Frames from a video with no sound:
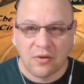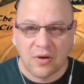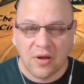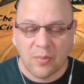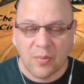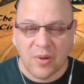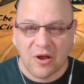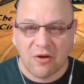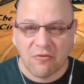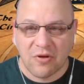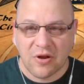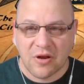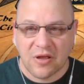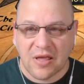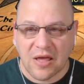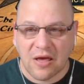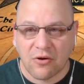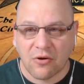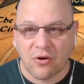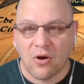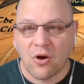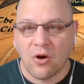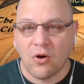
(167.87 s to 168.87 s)
Now, my arena
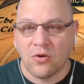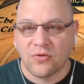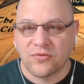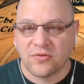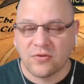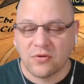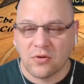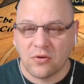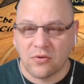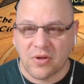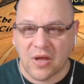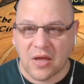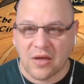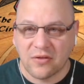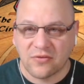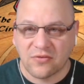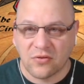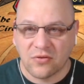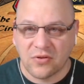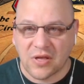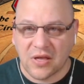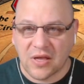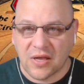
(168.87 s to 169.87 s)
counter also, okay, it's
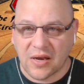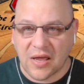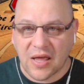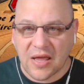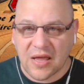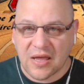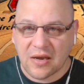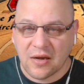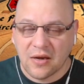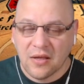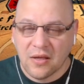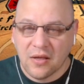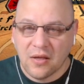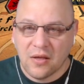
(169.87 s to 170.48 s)
only at 8,